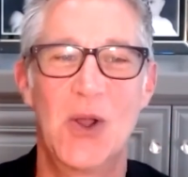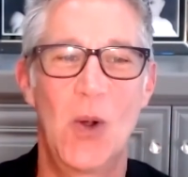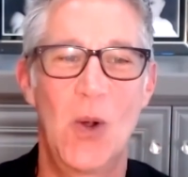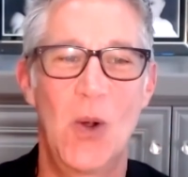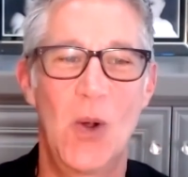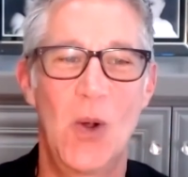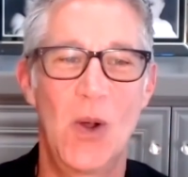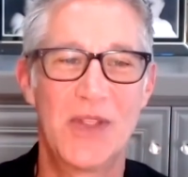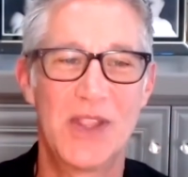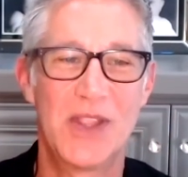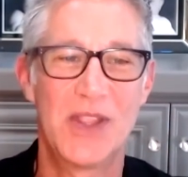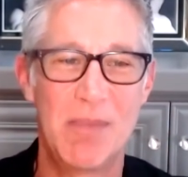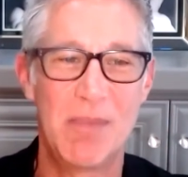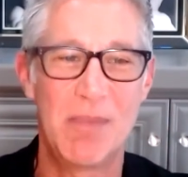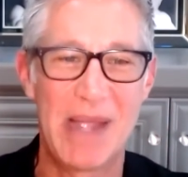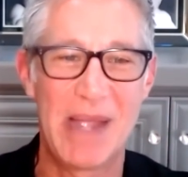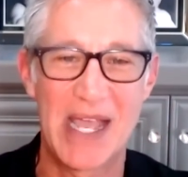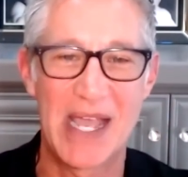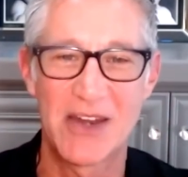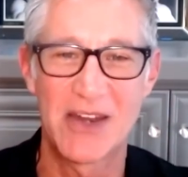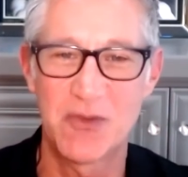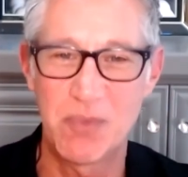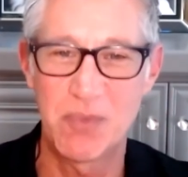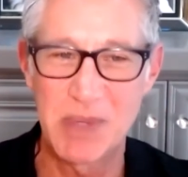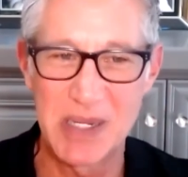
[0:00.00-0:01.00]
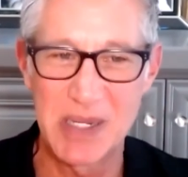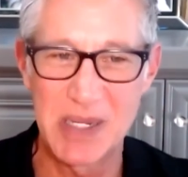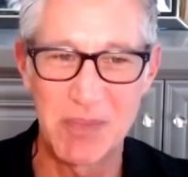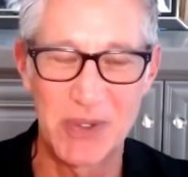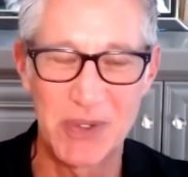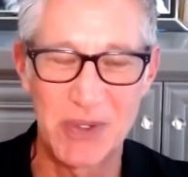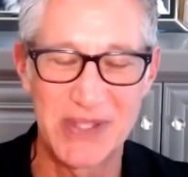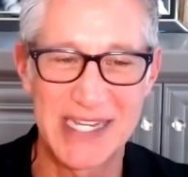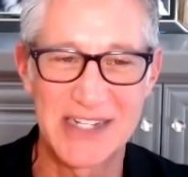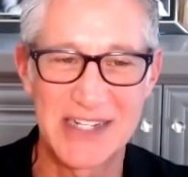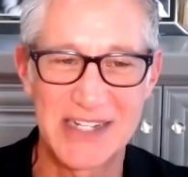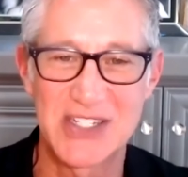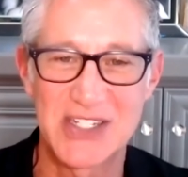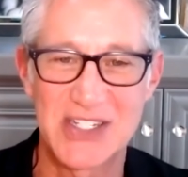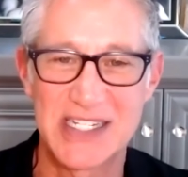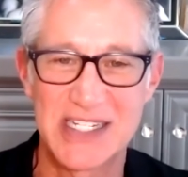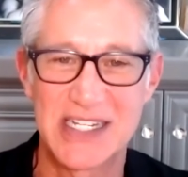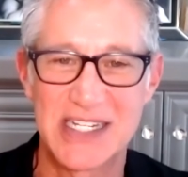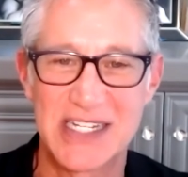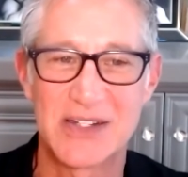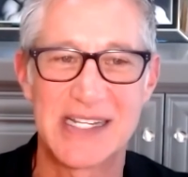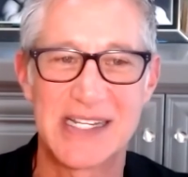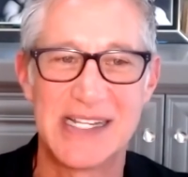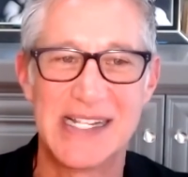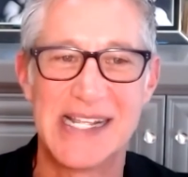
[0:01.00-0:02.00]
on the amount of people and the
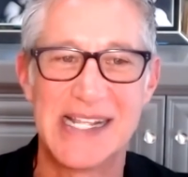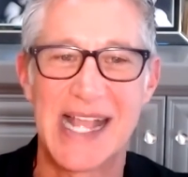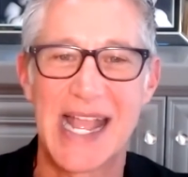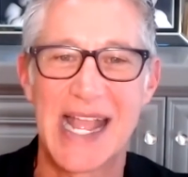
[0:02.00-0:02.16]
engineers.